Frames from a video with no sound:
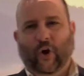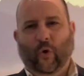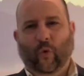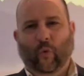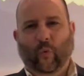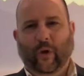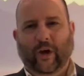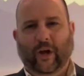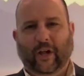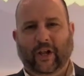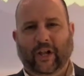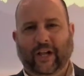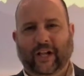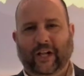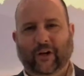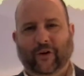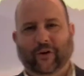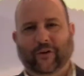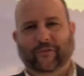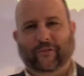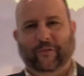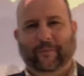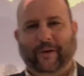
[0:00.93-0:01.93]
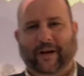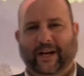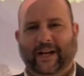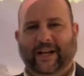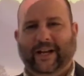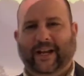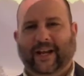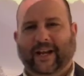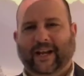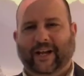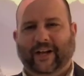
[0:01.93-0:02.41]
Well, hello
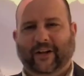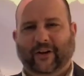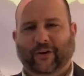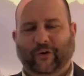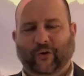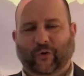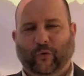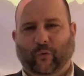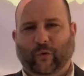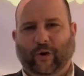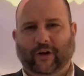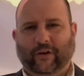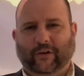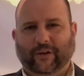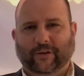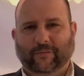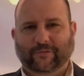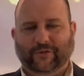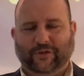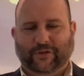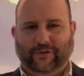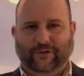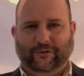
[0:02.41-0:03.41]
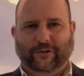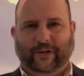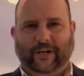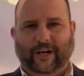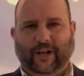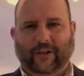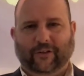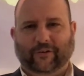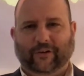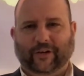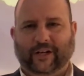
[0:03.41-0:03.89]
everybody, and welcome to
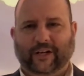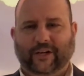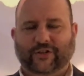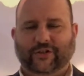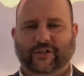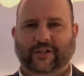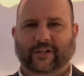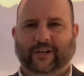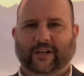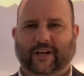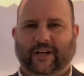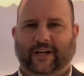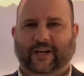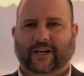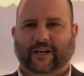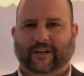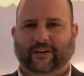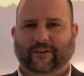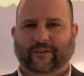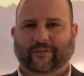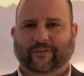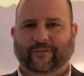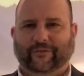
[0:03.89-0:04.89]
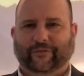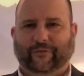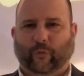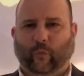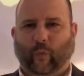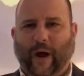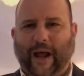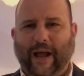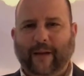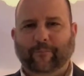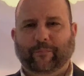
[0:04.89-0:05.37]
another edition of
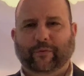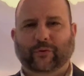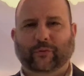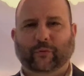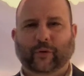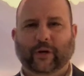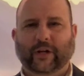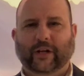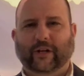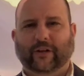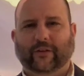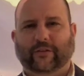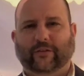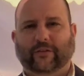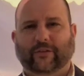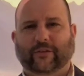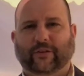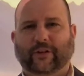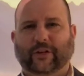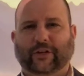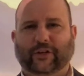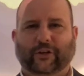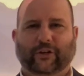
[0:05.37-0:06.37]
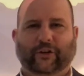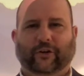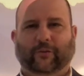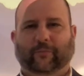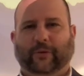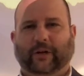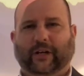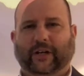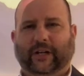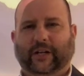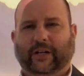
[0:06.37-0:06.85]
WHAP with your
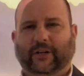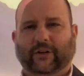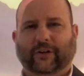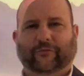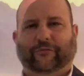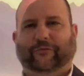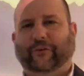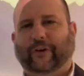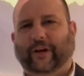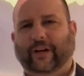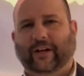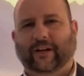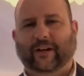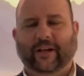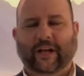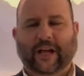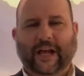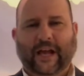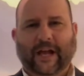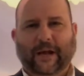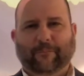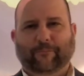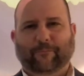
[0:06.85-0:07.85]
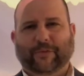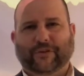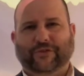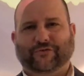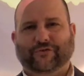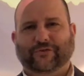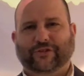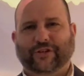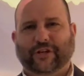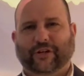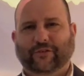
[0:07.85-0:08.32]
buddy, your friend,
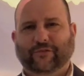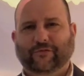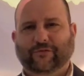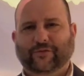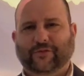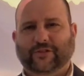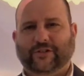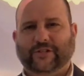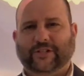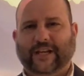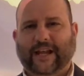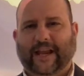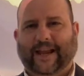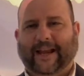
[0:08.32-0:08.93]
Mr. Jones.